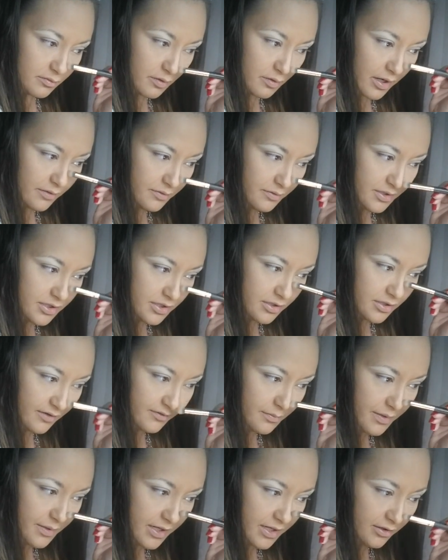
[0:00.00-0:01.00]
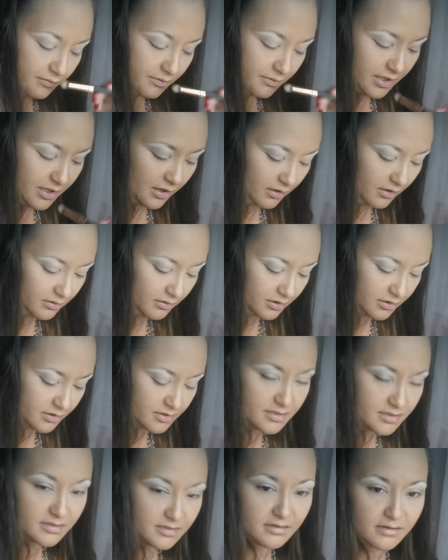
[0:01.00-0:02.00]
Why would you have to pay
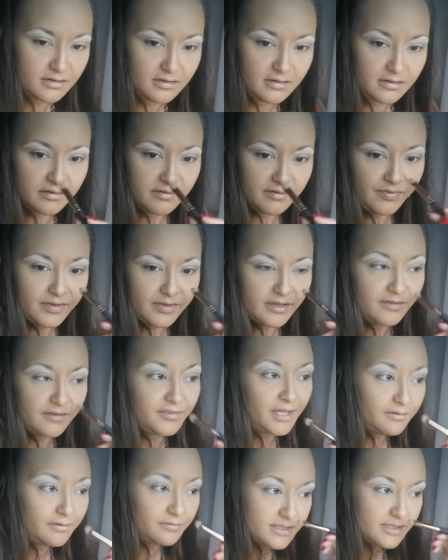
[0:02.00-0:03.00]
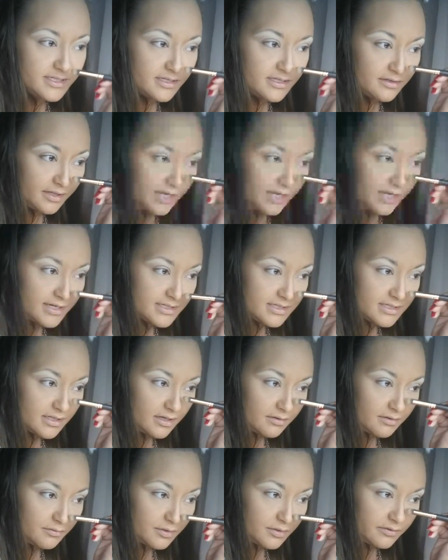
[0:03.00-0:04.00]
$3? If that was the case,
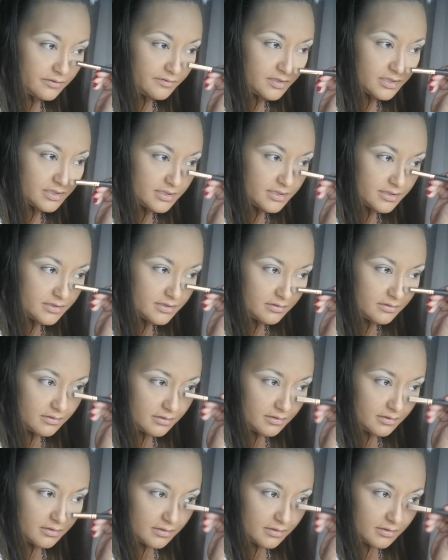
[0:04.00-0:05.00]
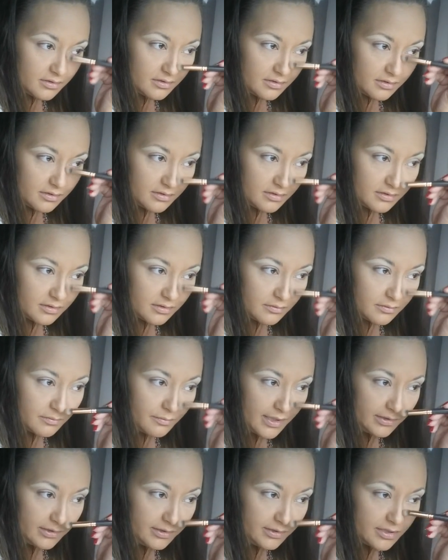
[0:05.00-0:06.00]
then I would have just
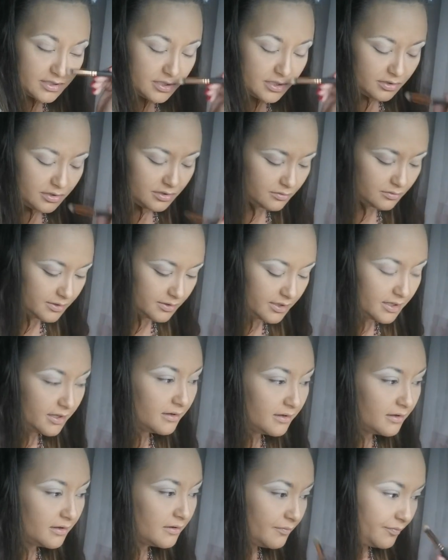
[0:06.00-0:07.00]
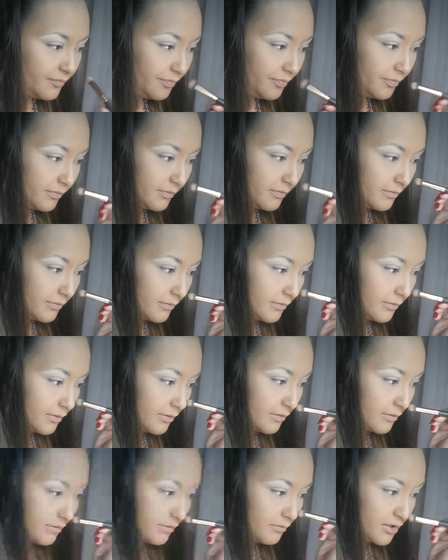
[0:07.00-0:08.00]
mailed it to you in a
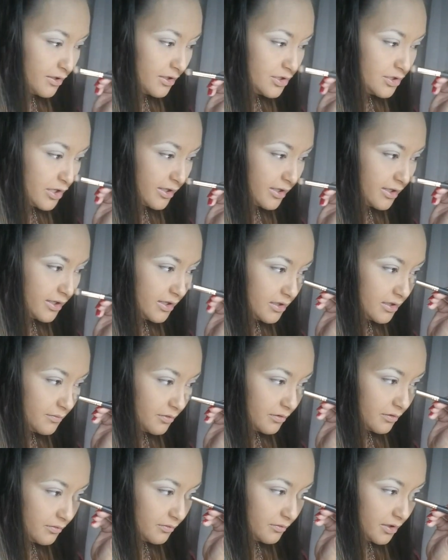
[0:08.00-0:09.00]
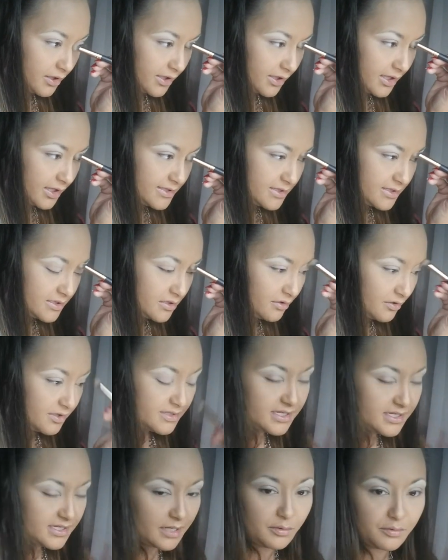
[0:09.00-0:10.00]
with a tracking number. Well, I guess it's all
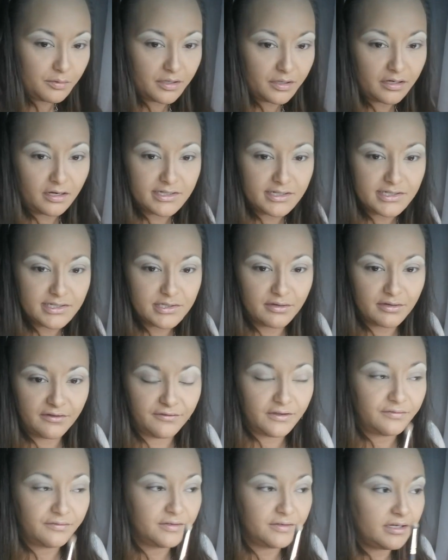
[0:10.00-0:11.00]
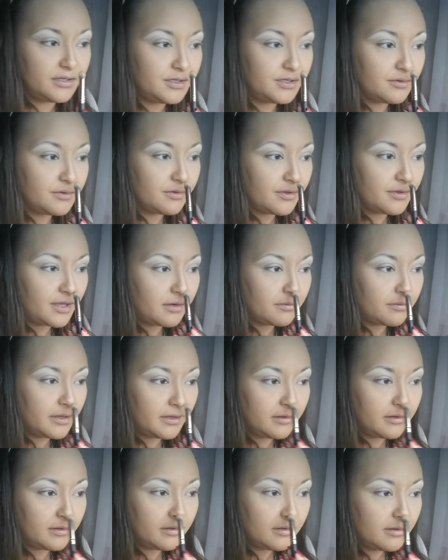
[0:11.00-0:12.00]
the same. It would have cost $3.50 to do it that
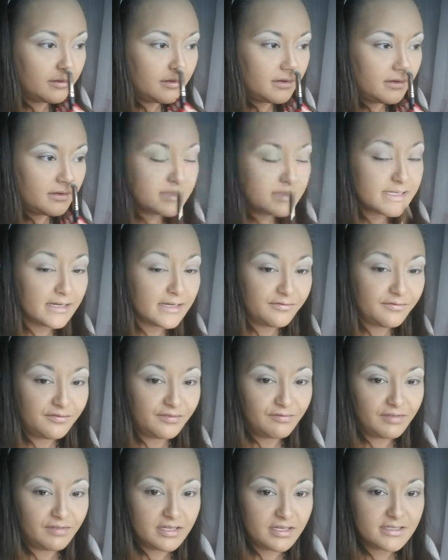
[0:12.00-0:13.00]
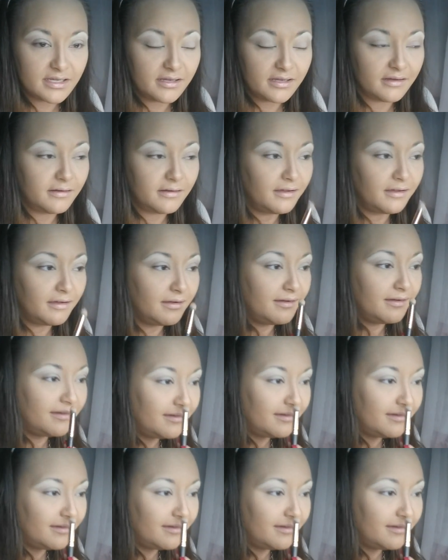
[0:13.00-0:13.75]
way. Saved 50 cents, huh?